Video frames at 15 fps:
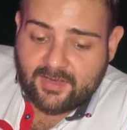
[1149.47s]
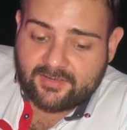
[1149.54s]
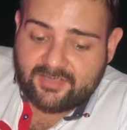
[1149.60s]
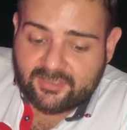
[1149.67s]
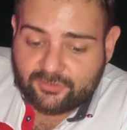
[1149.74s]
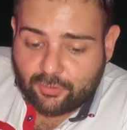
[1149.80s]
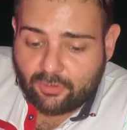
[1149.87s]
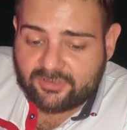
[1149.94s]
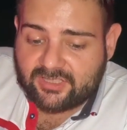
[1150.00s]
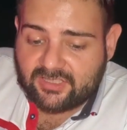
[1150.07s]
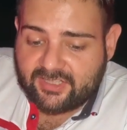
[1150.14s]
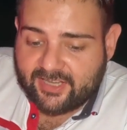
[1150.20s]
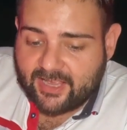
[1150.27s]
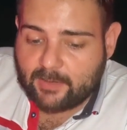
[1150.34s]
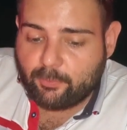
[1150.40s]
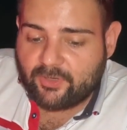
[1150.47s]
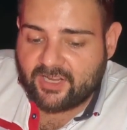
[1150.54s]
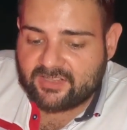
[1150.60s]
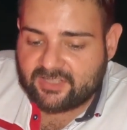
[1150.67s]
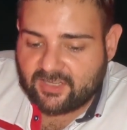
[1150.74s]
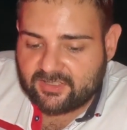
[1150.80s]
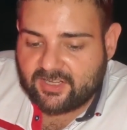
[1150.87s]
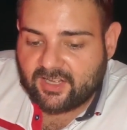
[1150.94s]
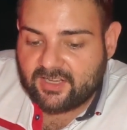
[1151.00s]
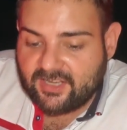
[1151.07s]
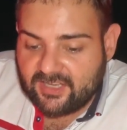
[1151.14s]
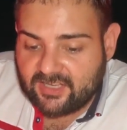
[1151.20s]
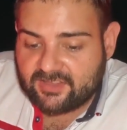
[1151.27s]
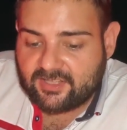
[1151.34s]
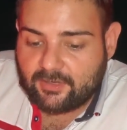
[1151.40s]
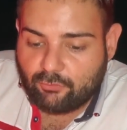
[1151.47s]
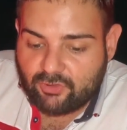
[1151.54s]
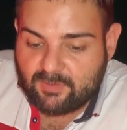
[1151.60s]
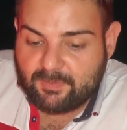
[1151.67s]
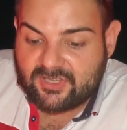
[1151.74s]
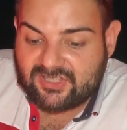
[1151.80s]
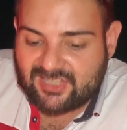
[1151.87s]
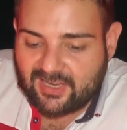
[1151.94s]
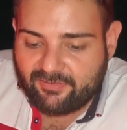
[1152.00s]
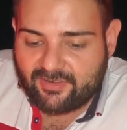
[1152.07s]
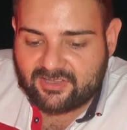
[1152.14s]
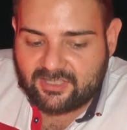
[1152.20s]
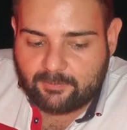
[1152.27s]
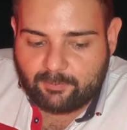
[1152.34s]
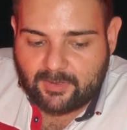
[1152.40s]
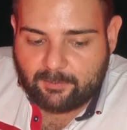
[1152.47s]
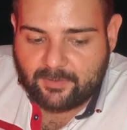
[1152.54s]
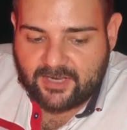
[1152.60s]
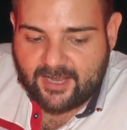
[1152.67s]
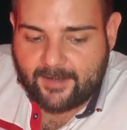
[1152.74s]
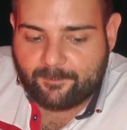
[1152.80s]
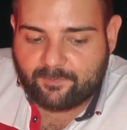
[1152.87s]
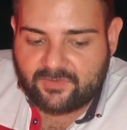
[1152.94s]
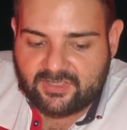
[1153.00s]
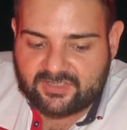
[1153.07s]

the total carbonate alkalinity would be 70 ppm.